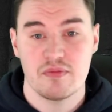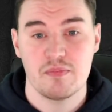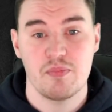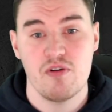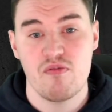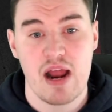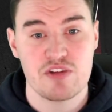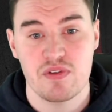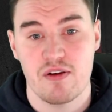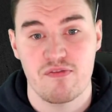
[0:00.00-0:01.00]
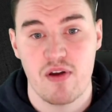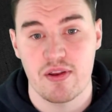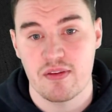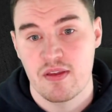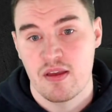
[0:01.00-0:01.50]
Put Rashford up
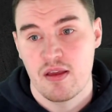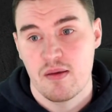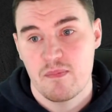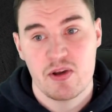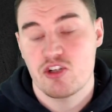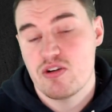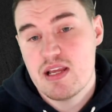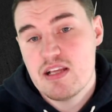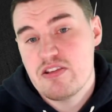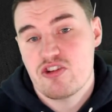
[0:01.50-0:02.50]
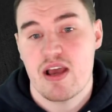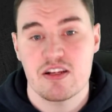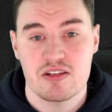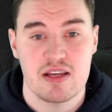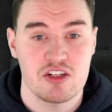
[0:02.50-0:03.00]
front because you need to
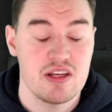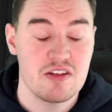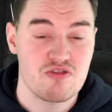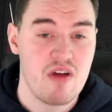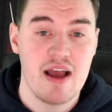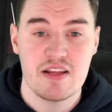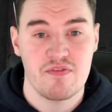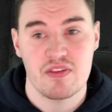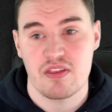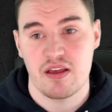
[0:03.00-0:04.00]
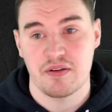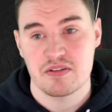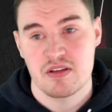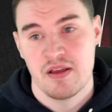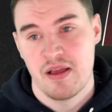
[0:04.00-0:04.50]
change things. You need to try different
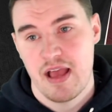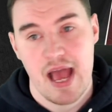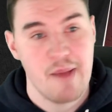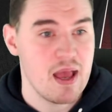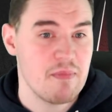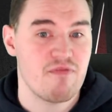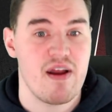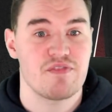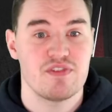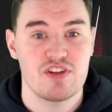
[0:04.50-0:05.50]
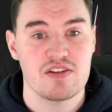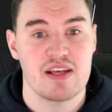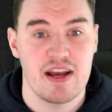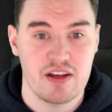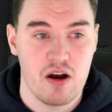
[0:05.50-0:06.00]
things. And maybe if Rashford does
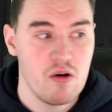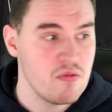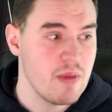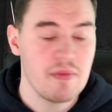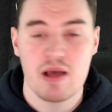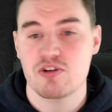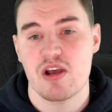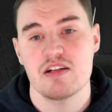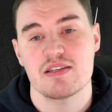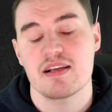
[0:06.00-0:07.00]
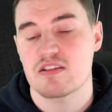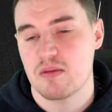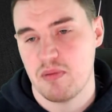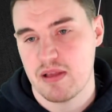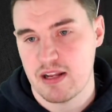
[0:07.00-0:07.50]
get a goal, maybe that will change things
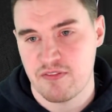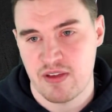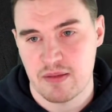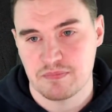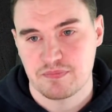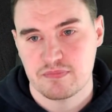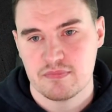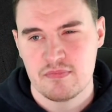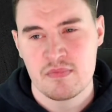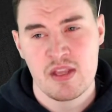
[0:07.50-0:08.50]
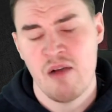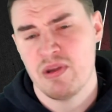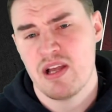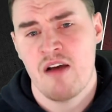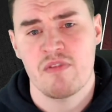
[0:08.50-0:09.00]
completely for him. And we
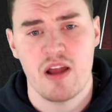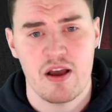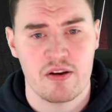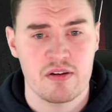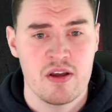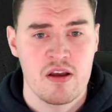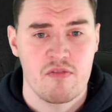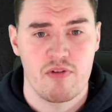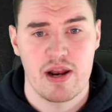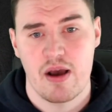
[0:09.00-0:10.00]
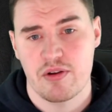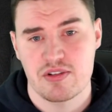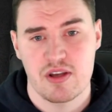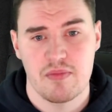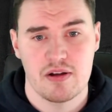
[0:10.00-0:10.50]
can't rely on Ronaldo
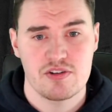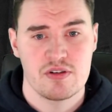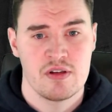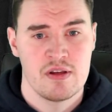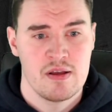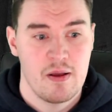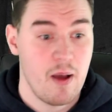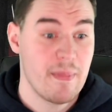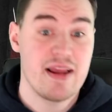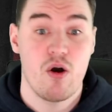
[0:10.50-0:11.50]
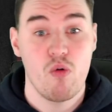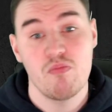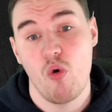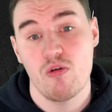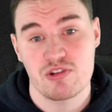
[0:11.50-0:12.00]
so much. I mean,
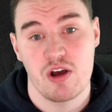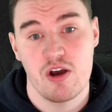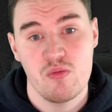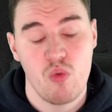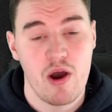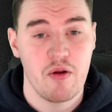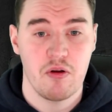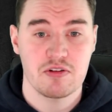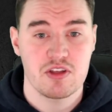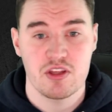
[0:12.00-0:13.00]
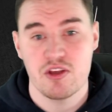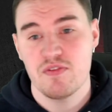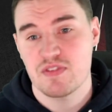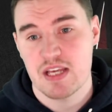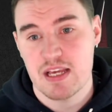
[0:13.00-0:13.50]
also, why not look to the
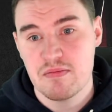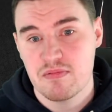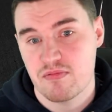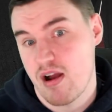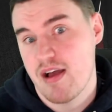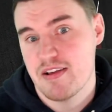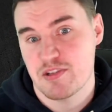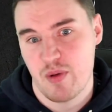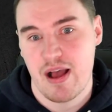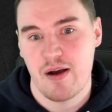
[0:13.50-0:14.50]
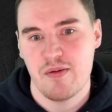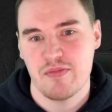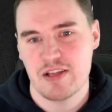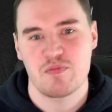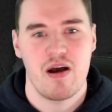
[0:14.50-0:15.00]
youth team, right, as well?
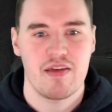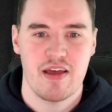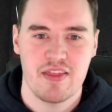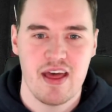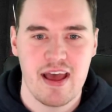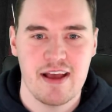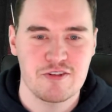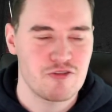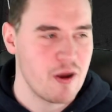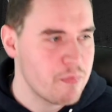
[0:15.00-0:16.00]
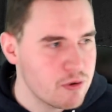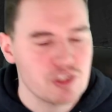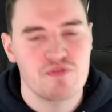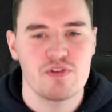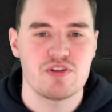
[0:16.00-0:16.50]
That's why they're there, to try and
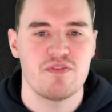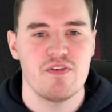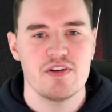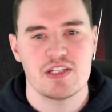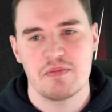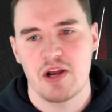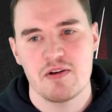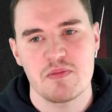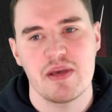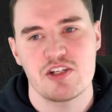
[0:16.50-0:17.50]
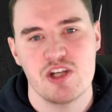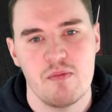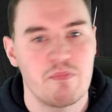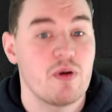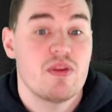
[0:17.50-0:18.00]
push through to the first team. I know it's a big
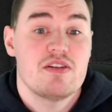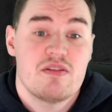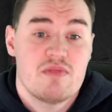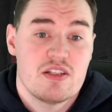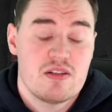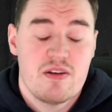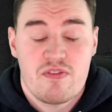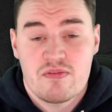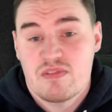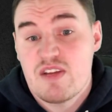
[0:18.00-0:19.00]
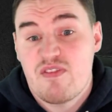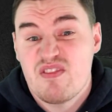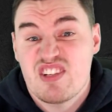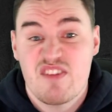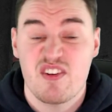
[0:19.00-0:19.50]
jump, but these are
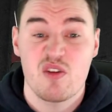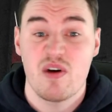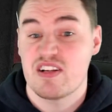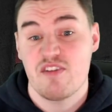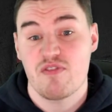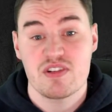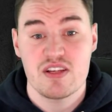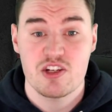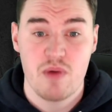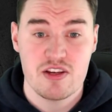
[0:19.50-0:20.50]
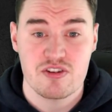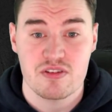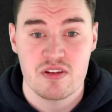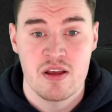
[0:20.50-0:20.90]
difficult and different situations.